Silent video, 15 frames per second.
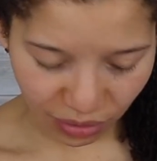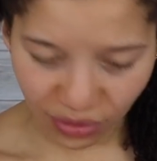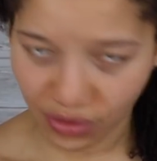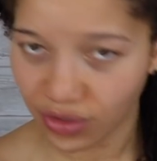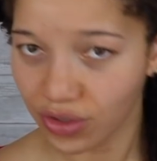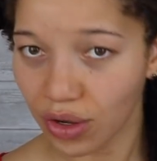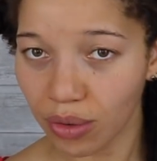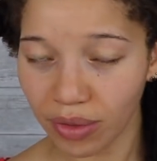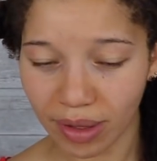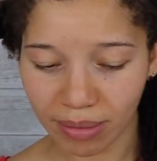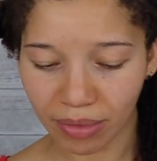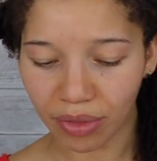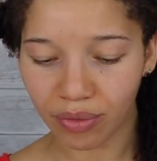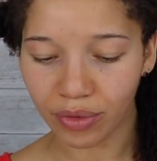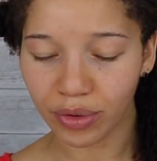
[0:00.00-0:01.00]
sew
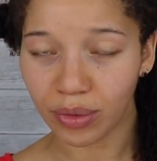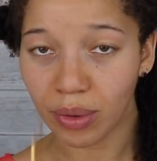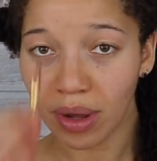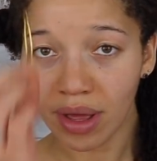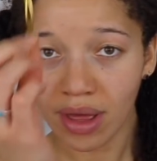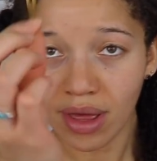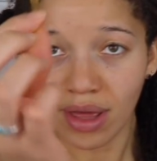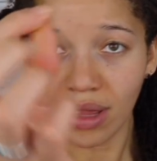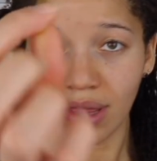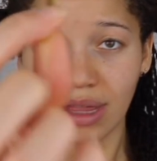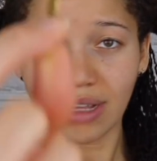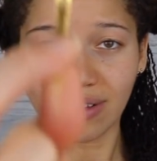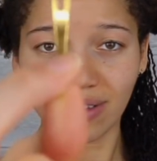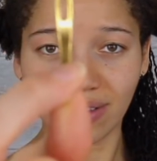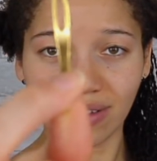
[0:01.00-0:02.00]
them through
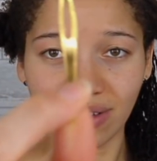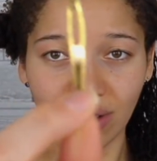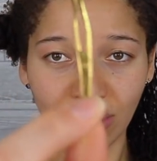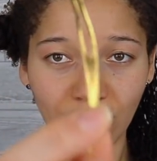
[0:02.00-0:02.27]
this